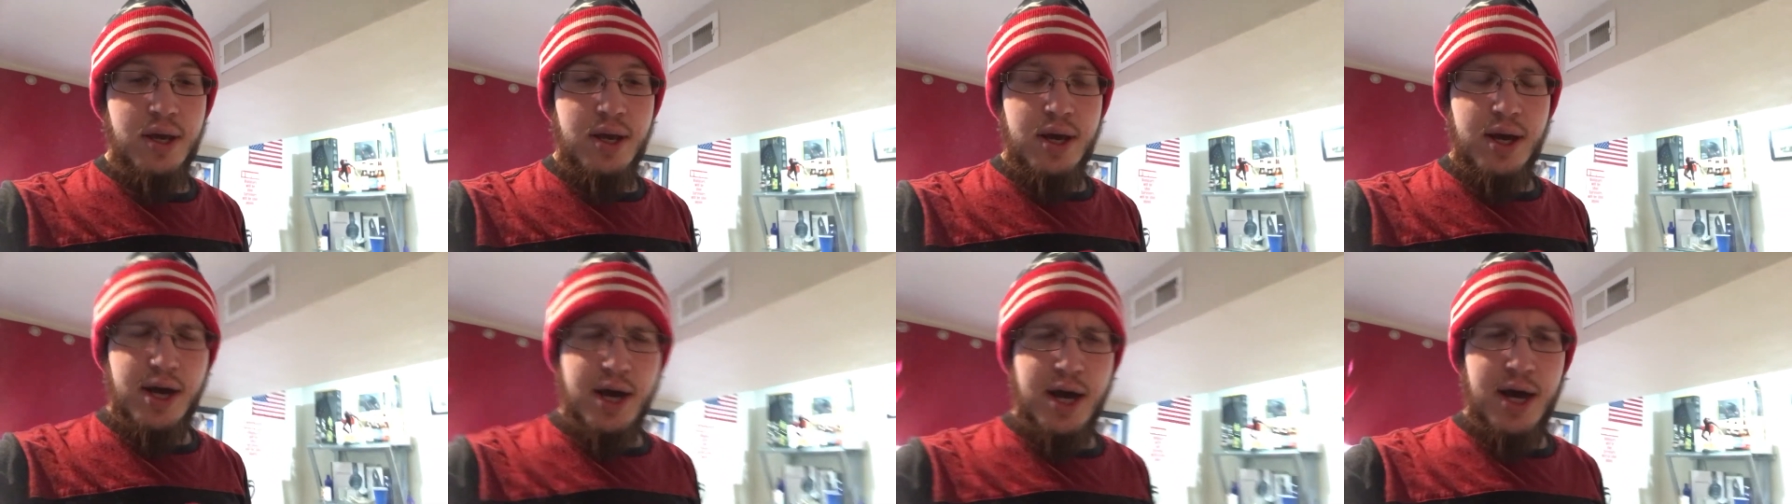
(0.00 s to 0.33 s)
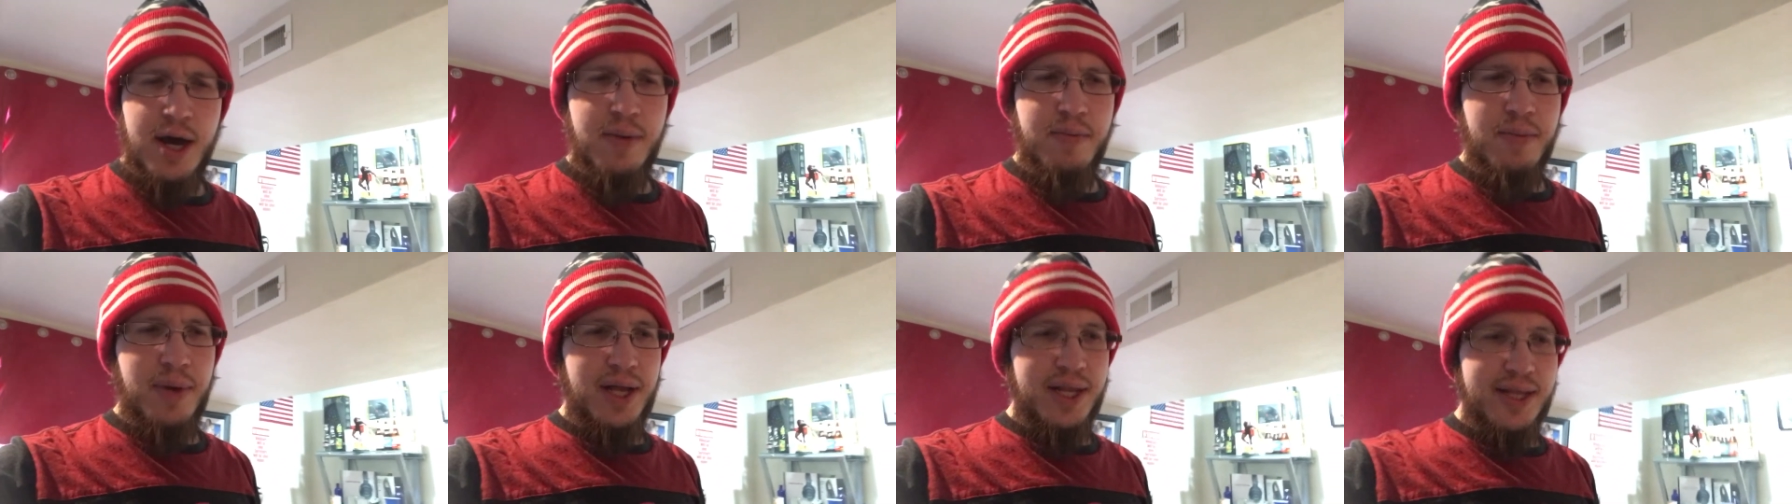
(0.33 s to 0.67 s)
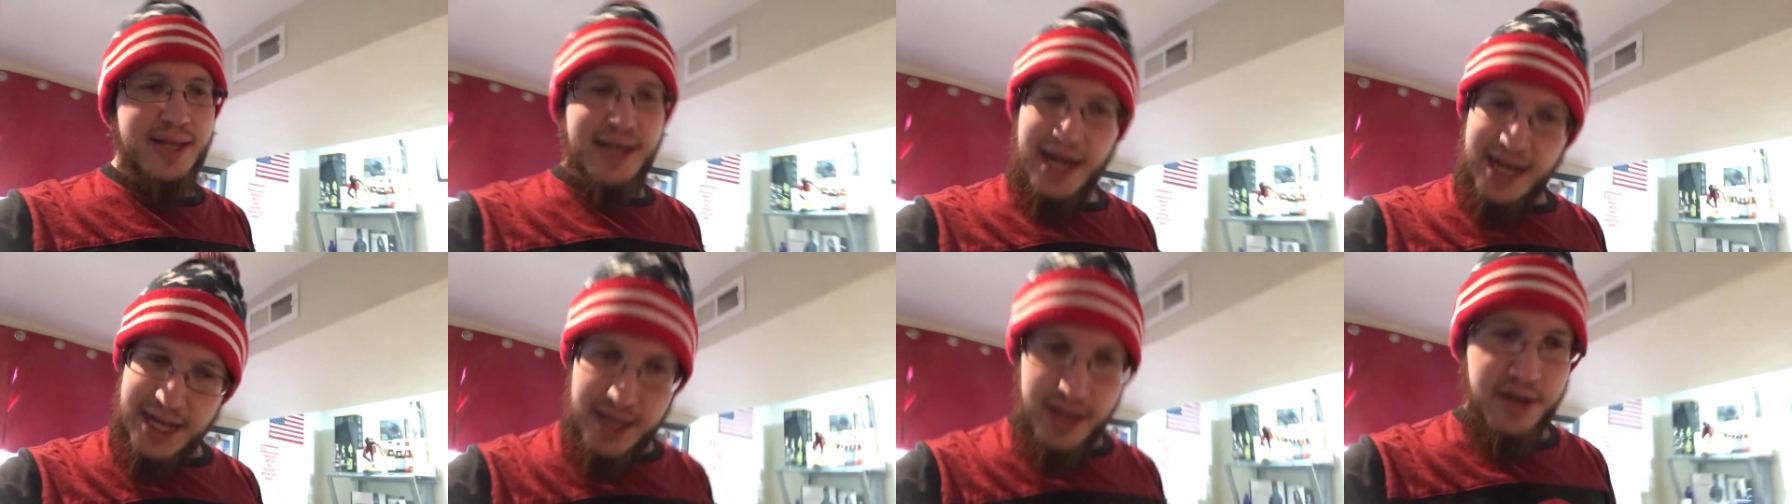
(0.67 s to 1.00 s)
Um, a
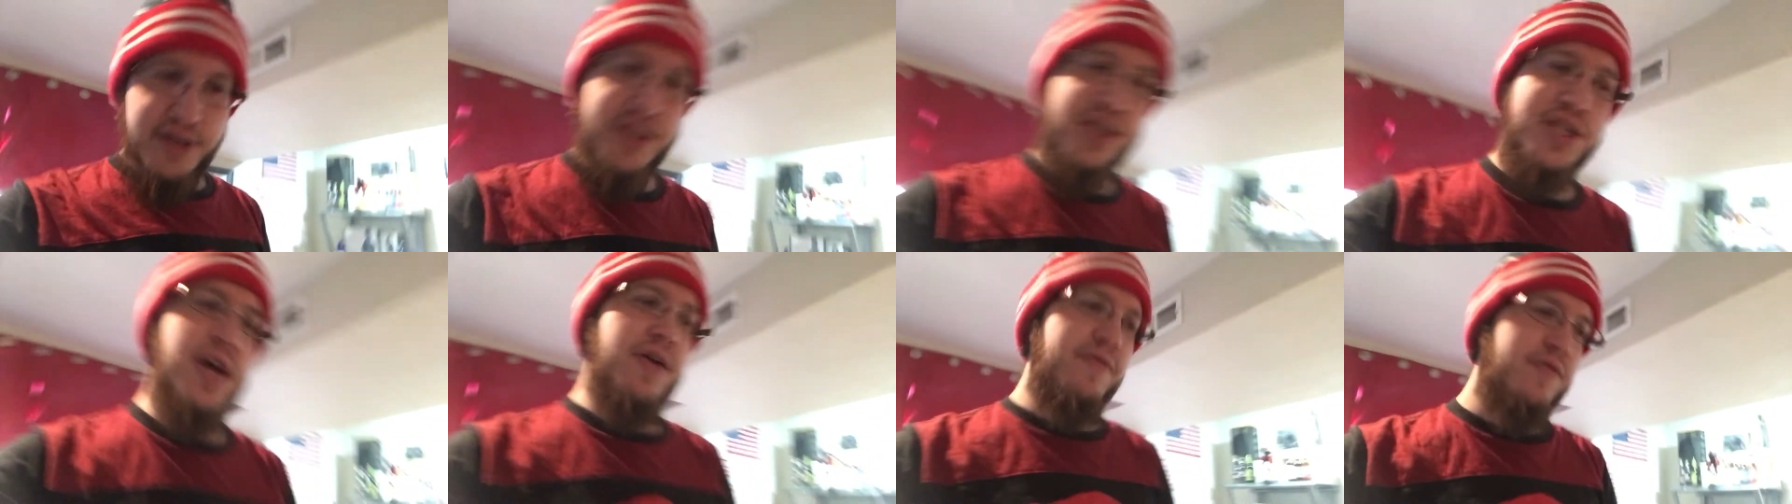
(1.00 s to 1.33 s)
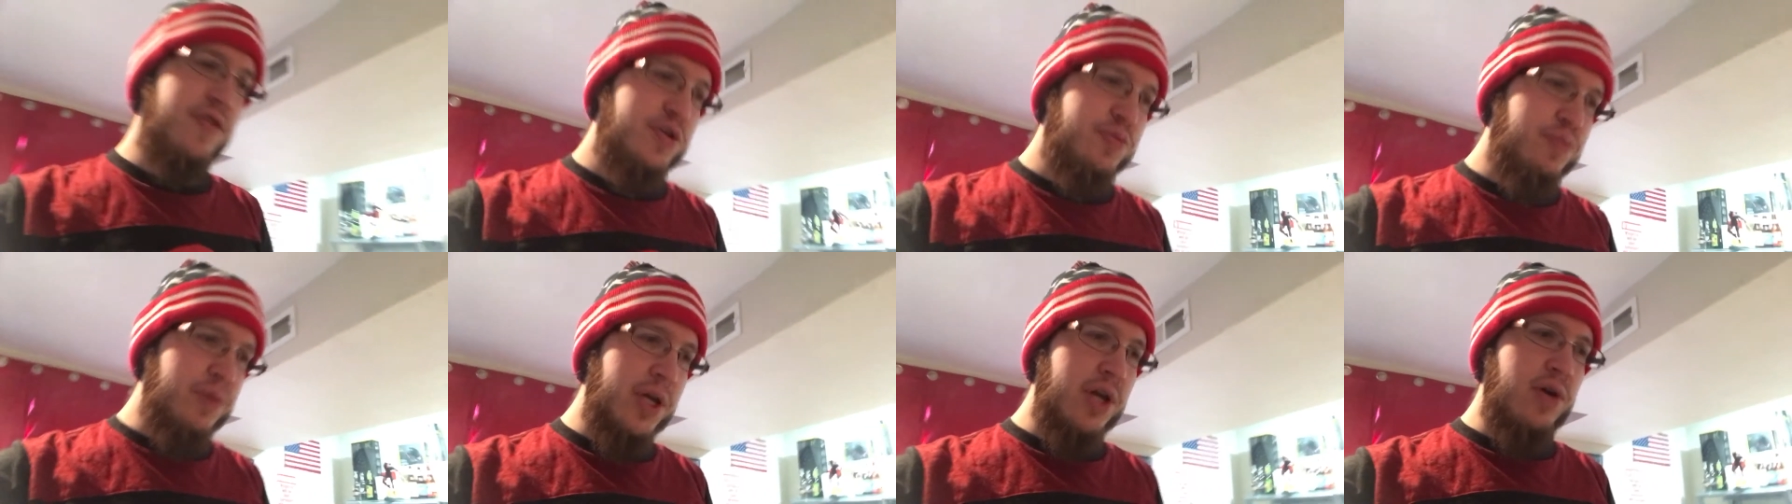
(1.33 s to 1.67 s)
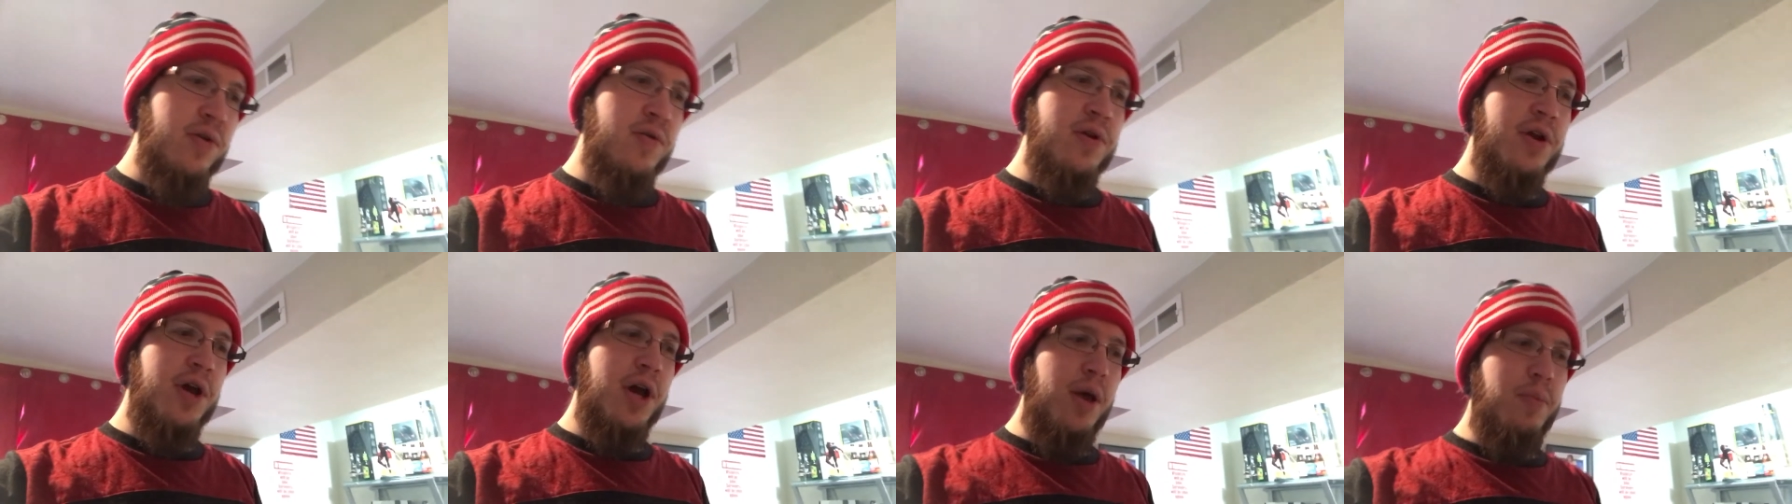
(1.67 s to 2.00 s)
lot of stuff has been
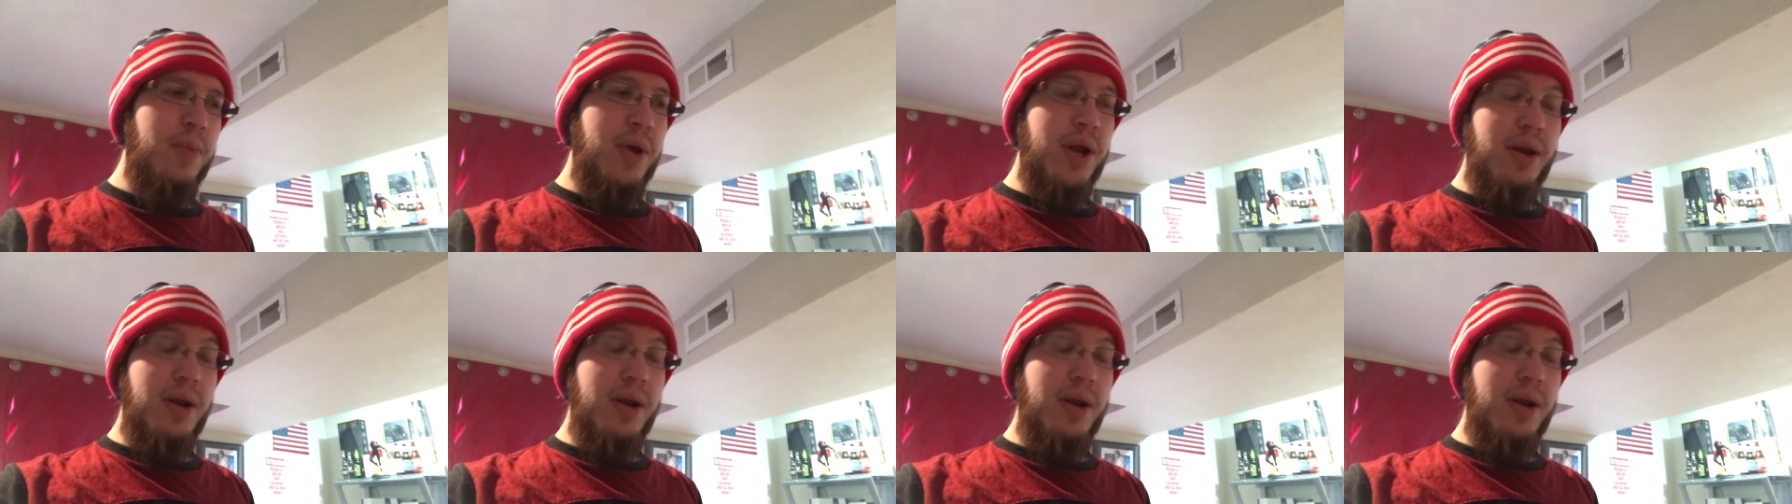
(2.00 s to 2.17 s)
going on,